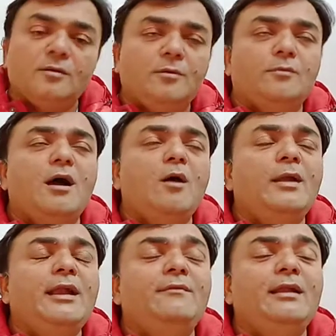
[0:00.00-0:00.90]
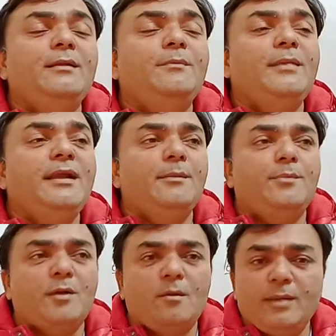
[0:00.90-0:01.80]
No doubt it will be a
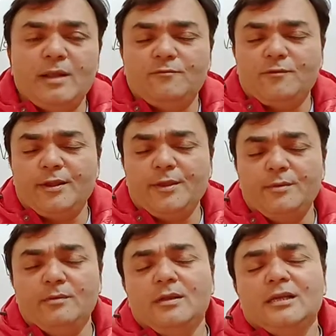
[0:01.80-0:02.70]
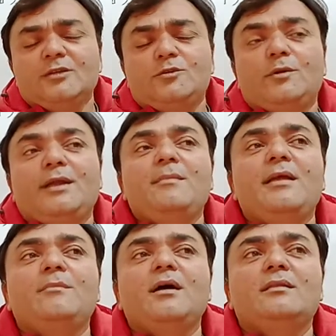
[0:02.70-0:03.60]
problem for you to
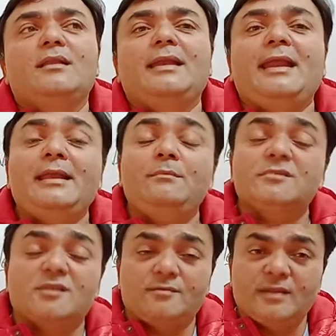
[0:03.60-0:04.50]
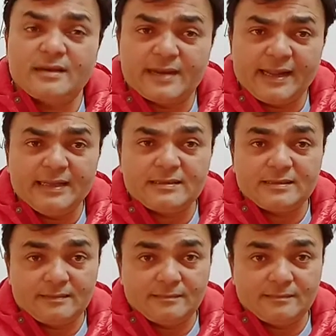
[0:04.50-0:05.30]
remember the names of the trees.